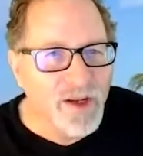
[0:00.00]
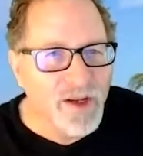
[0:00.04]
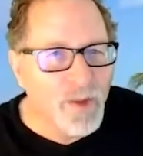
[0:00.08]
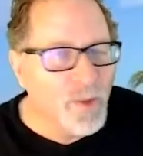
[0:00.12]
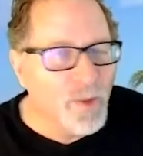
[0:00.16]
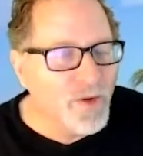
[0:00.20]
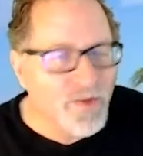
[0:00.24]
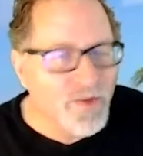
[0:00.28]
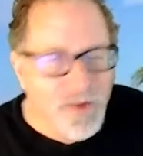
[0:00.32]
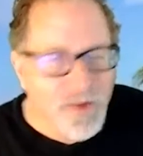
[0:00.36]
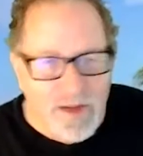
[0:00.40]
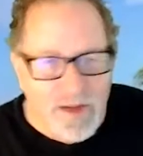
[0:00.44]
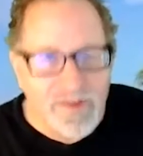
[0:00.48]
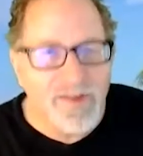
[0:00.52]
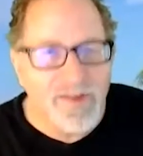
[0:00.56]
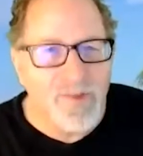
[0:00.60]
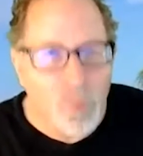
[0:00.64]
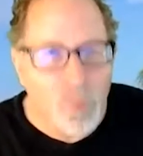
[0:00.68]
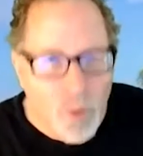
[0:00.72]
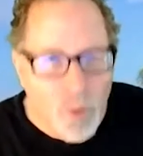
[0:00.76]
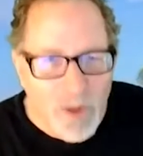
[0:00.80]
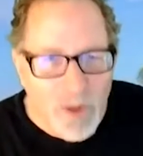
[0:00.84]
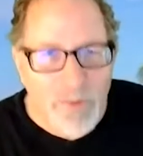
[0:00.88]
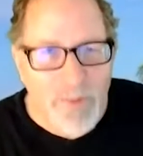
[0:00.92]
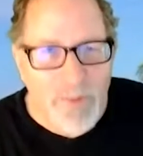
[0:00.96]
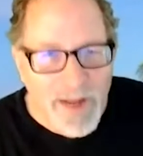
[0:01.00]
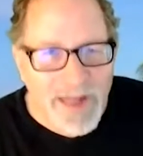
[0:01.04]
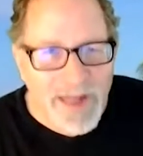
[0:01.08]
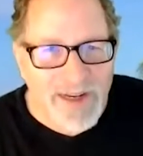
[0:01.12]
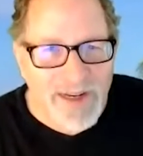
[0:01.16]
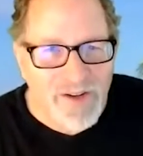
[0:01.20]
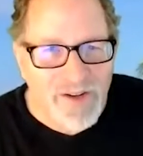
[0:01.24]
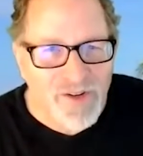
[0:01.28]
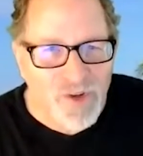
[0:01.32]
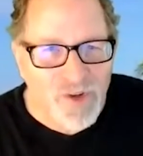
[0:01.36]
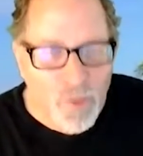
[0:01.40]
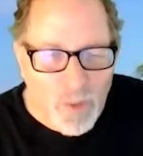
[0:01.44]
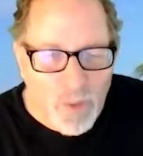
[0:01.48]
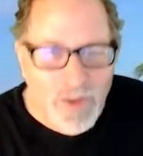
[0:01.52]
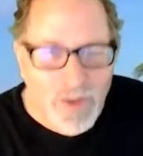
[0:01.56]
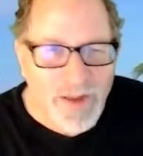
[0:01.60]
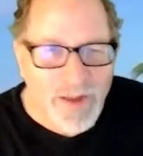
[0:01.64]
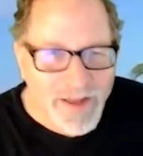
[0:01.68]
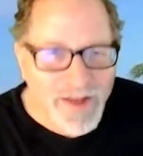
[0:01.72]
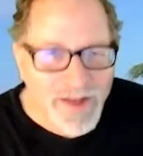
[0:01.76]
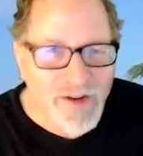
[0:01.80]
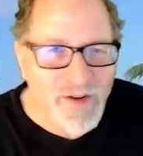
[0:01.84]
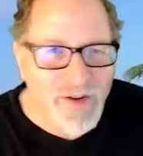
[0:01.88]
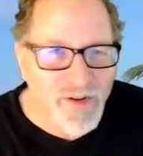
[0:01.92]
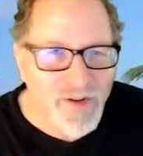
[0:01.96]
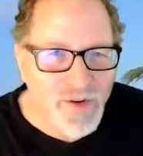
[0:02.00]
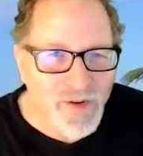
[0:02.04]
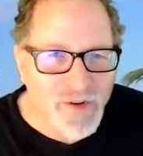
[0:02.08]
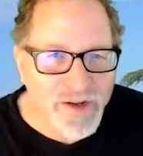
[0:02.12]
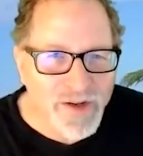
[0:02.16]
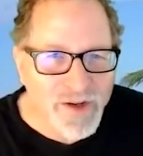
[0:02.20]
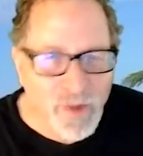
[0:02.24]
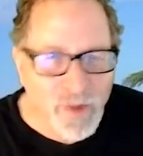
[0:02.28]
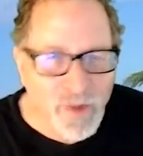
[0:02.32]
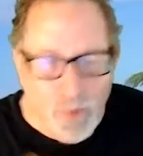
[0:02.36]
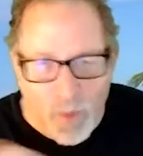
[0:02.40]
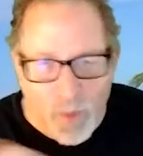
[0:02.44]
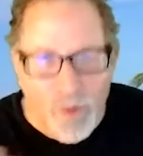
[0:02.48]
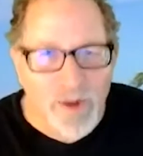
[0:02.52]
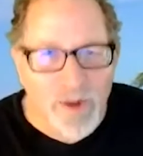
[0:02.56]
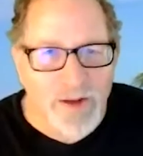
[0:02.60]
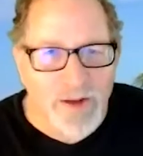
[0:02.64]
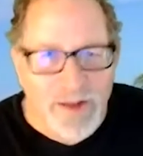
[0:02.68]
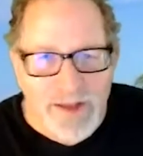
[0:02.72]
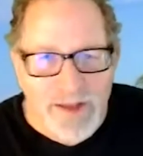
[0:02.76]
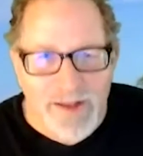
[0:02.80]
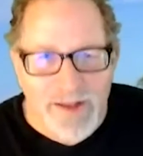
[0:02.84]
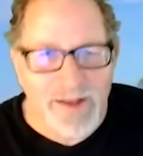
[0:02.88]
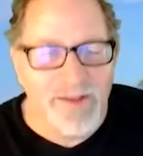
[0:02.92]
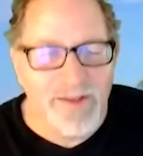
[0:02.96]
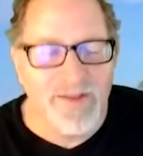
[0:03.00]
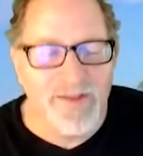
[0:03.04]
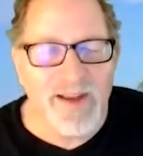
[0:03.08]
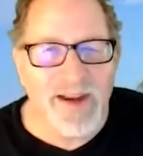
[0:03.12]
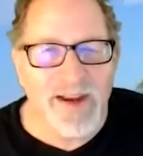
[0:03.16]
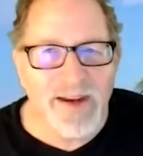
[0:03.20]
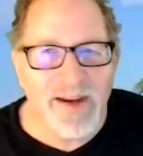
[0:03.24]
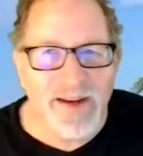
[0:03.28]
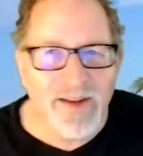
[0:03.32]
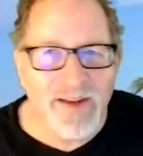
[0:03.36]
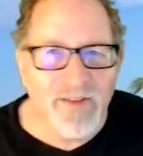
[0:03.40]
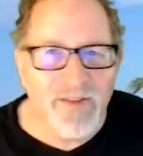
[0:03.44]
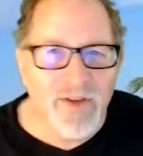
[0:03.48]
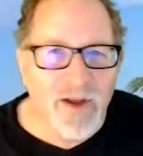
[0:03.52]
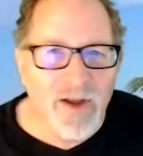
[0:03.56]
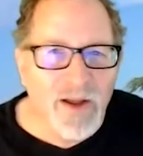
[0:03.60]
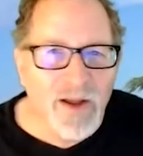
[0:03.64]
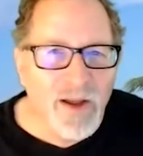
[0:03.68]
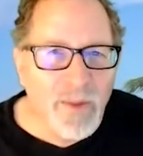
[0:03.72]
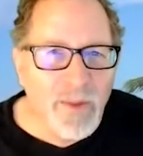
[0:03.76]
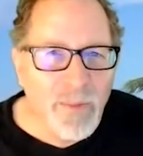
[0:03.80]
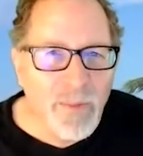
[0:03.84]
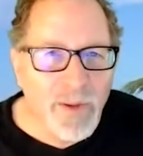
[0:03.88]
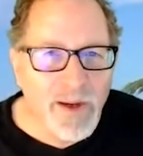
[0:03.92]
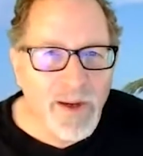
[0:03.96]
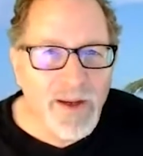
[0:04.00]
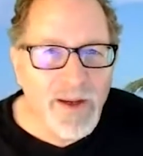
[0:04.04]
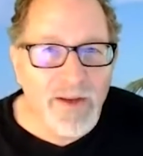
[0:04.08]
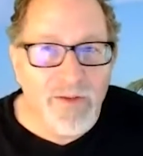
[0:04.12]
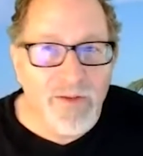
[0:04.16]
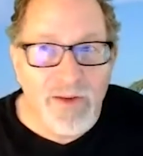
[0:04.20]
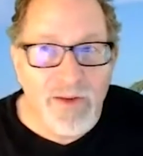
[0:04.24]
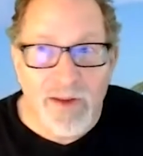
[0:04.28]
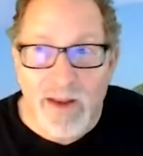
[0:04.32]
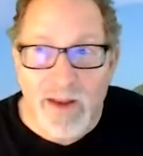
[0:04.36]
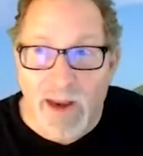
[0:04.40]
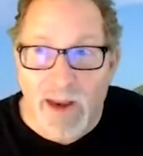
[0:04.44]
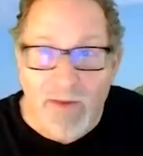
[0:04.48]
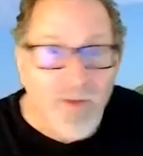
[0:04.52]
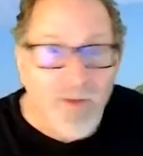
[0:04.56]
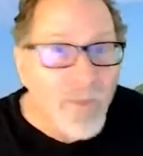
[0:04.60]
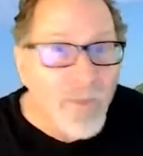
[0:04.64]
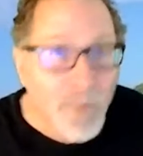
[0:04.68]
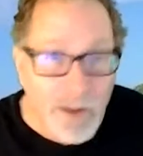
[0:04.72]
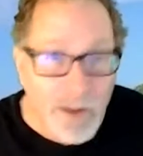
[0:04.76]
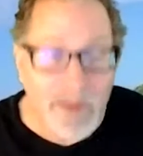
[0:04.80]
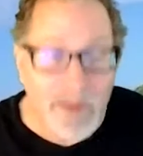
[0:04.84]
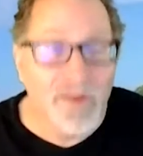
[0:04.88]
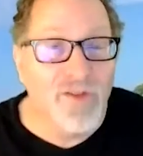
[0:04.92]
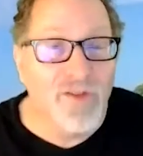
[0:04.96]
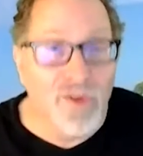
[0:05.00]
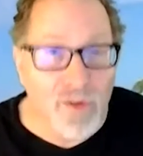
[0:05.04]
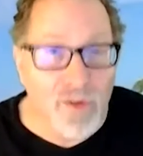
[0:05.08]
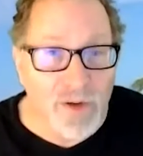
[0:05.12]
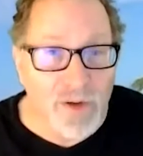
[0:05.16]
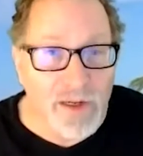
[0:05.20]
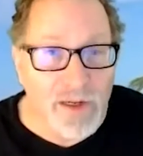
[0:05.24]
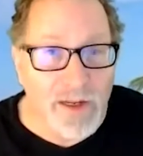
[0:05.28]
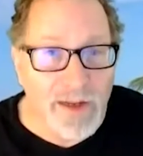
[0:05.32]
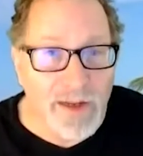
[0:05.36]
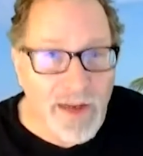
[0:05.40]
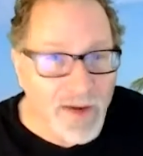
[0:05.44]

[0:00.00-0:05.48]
where it's not just one manager, one leader doing it, or one executive, but it's everybody's doing it.